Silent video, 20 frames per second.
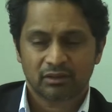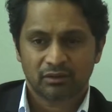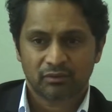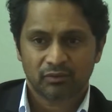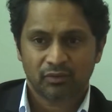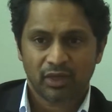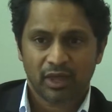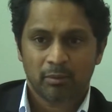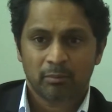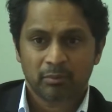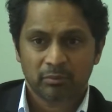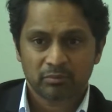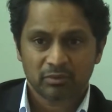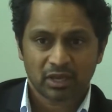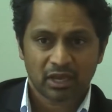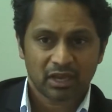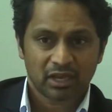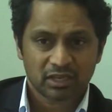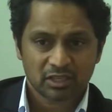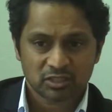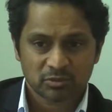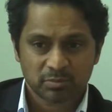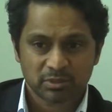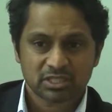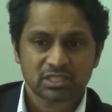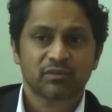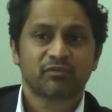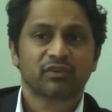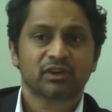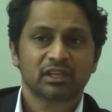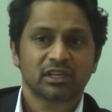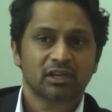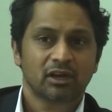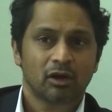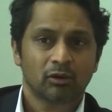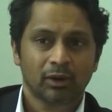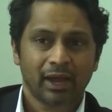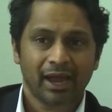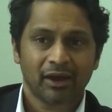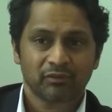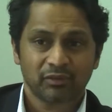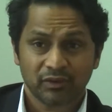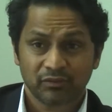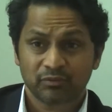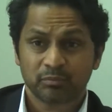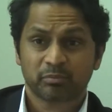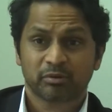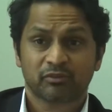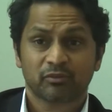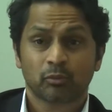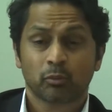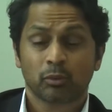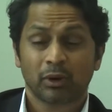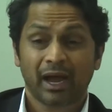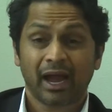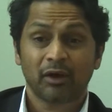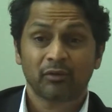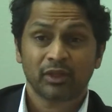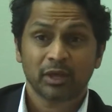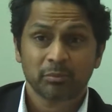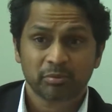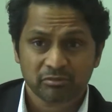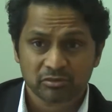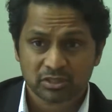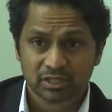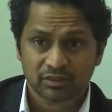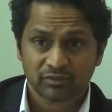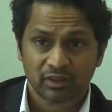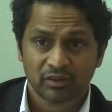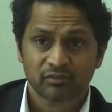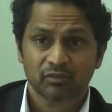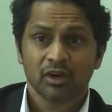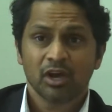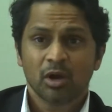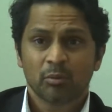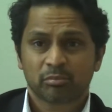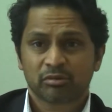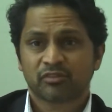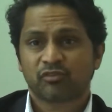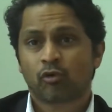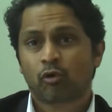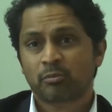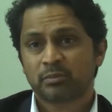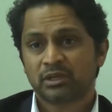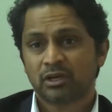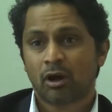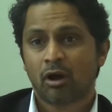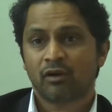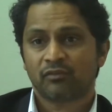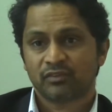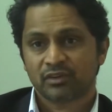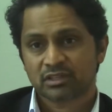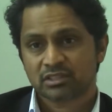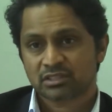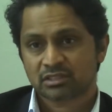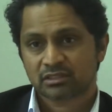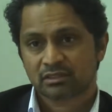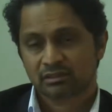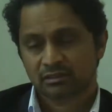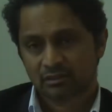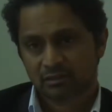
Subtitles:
them specifically on how they perceive they've performed in office.